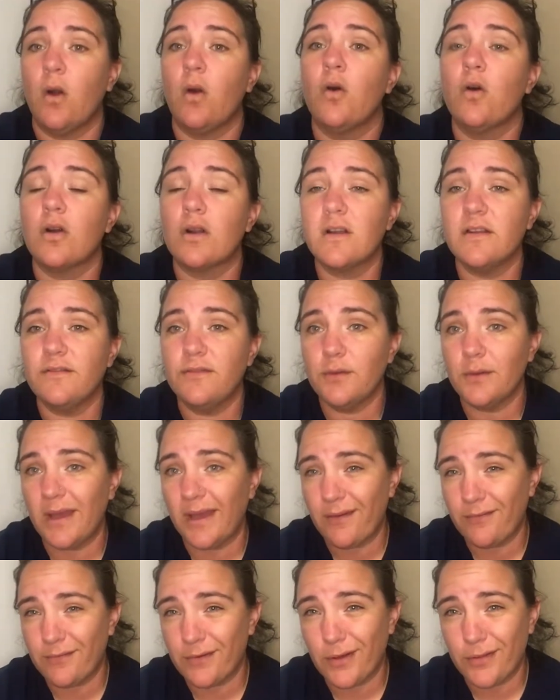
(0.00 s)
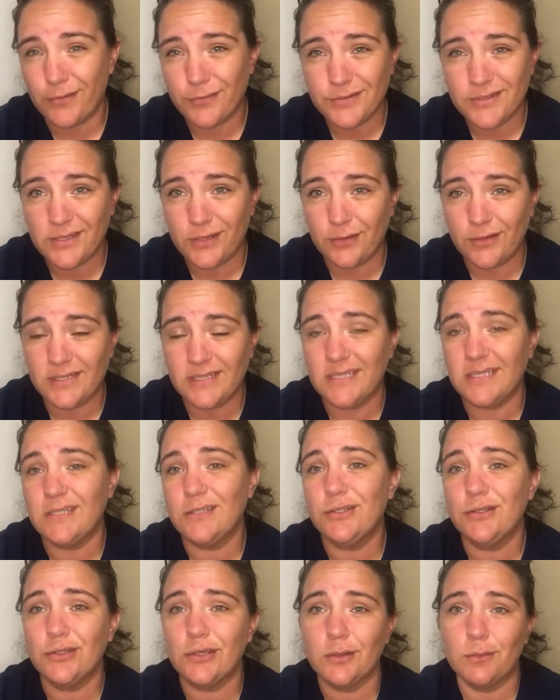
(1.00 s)
Or if you have other
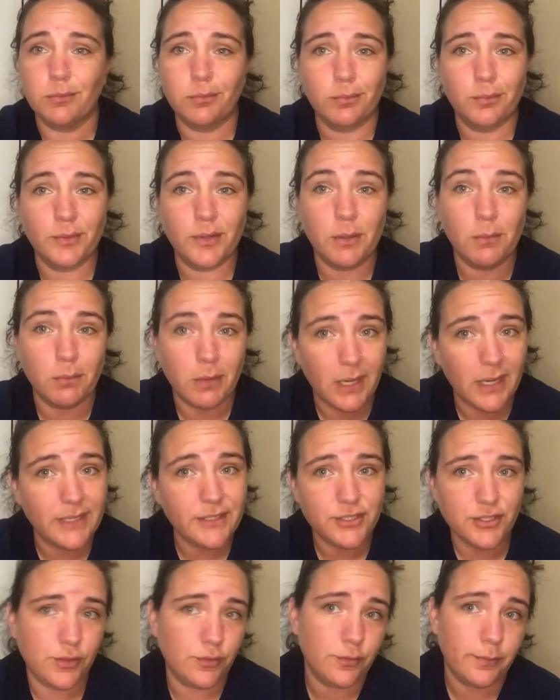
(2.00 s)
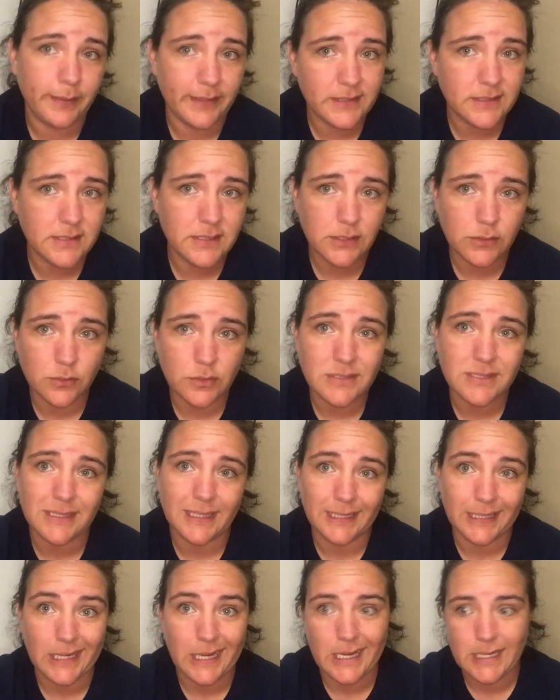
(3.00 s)
CRTs, you can combine toothpaste deals
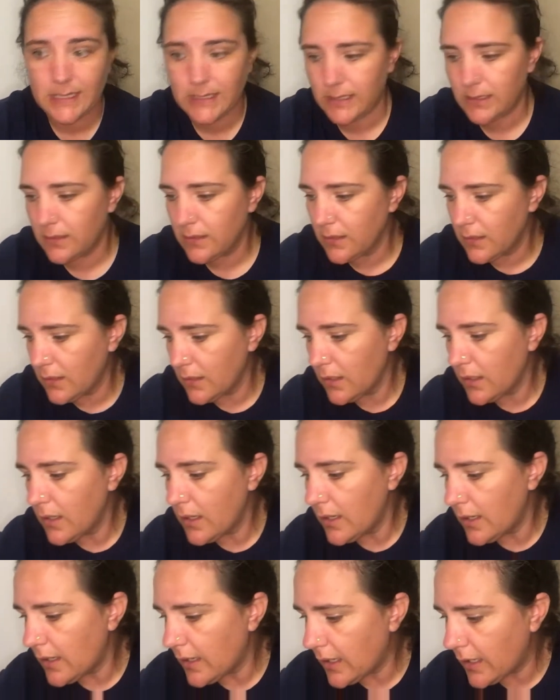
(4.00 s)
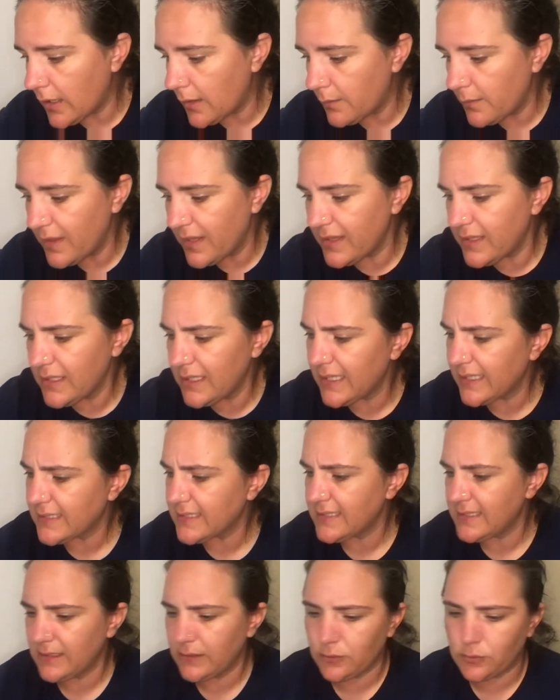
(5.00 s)
like I did. Um, the
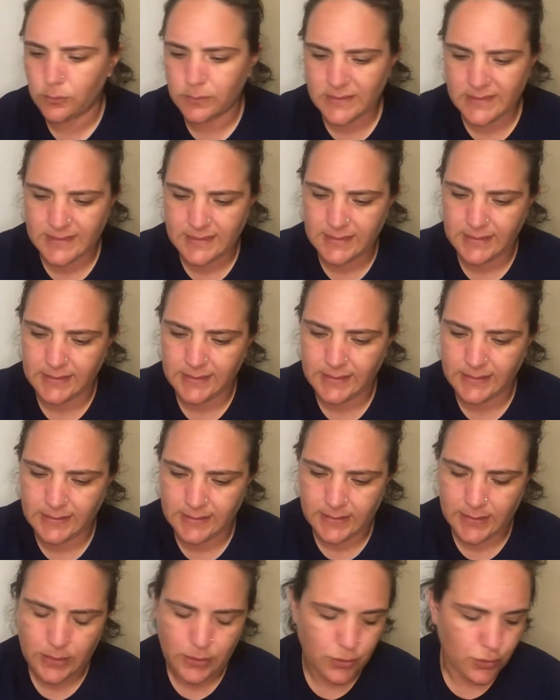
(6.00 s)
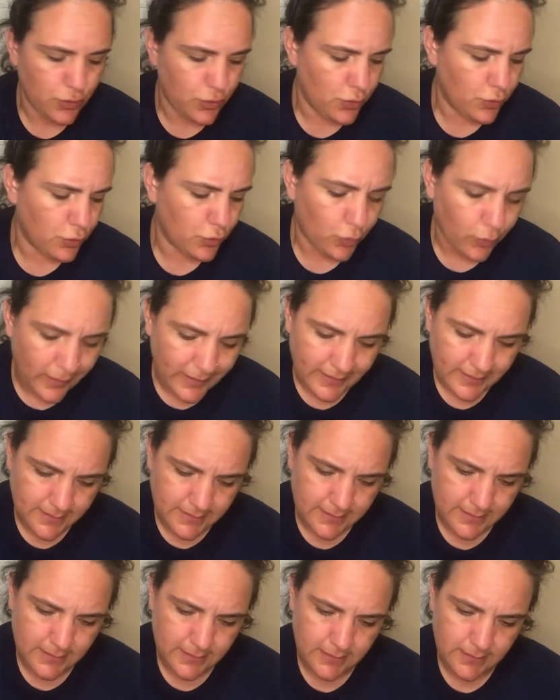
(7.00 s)
next deal was the
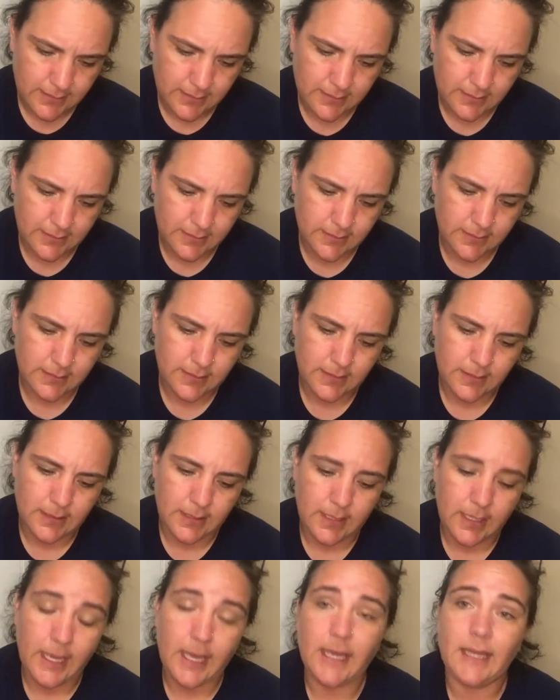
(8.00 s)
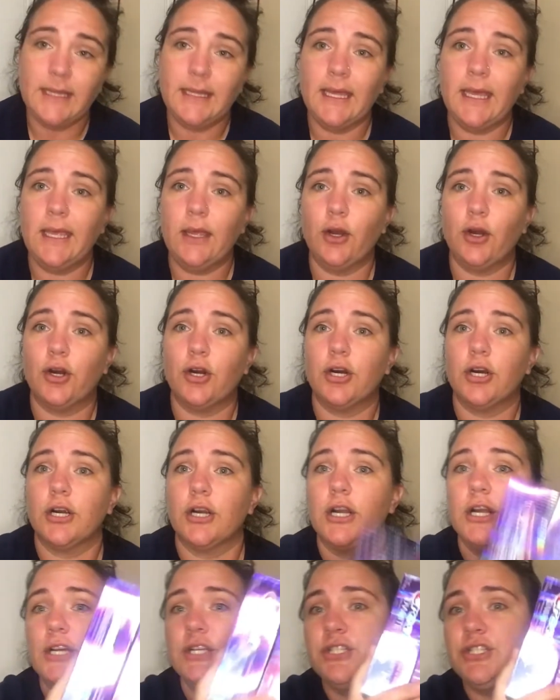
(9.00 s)
Crest. They are